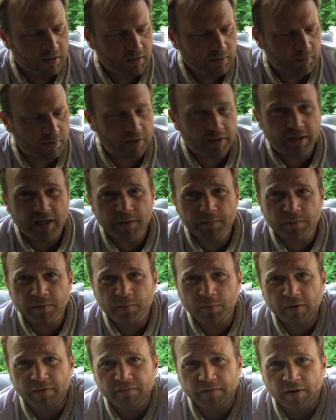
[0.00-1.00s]
gonna keep with
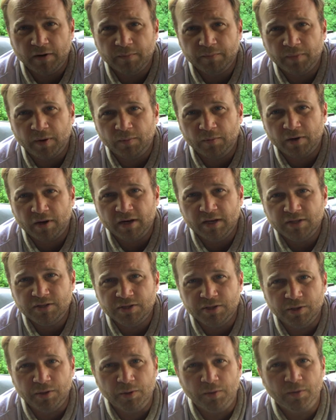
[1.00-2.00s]
Woodford, but we're gonna
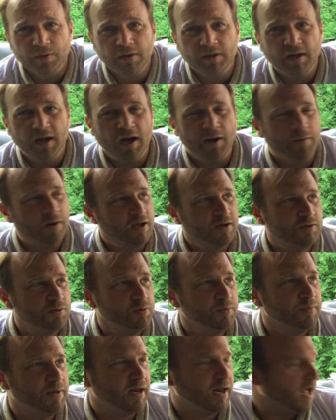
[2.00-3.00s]
do, we're not
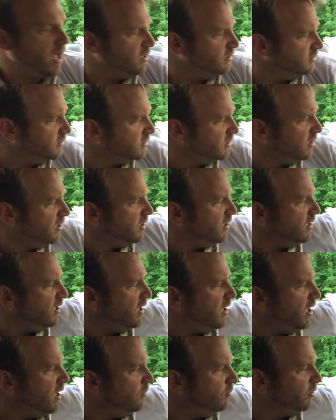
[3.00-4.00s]
doing Manhattans.
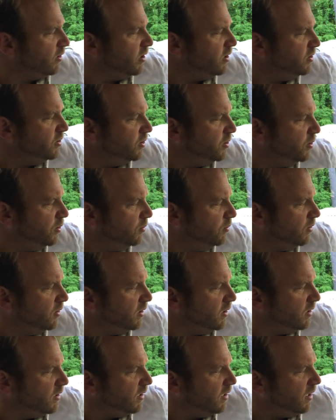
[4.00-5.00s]
We're gonna do
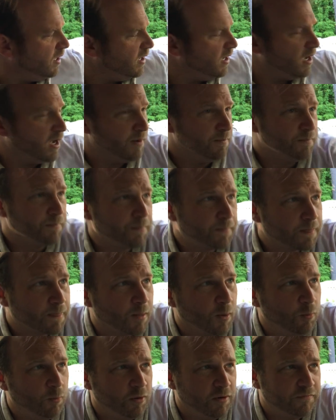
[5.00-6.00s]

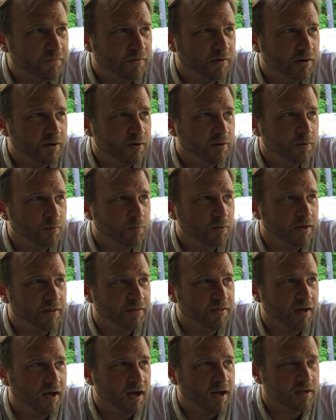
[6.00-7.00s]
Woodford
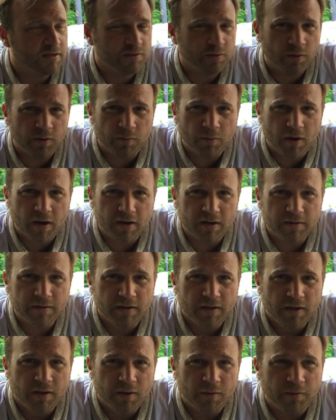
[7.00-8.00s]
with soda water
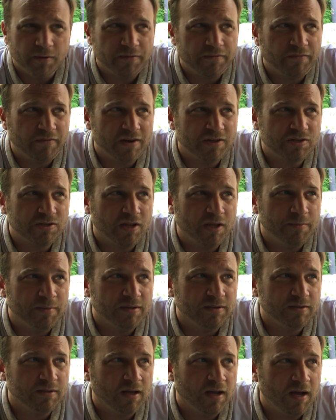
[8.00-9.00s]
with fresh
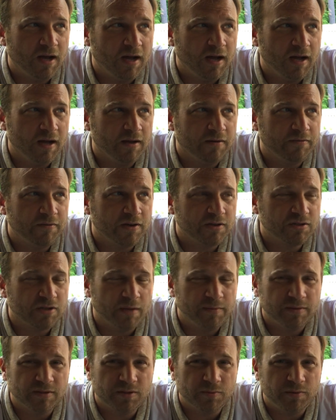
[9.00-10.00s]
lemon
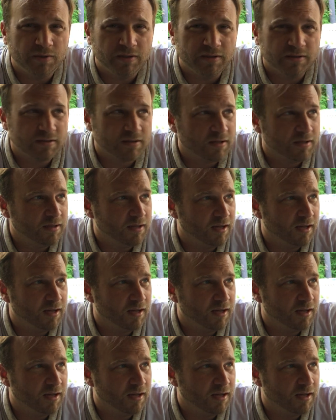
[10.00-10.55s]
squeezed,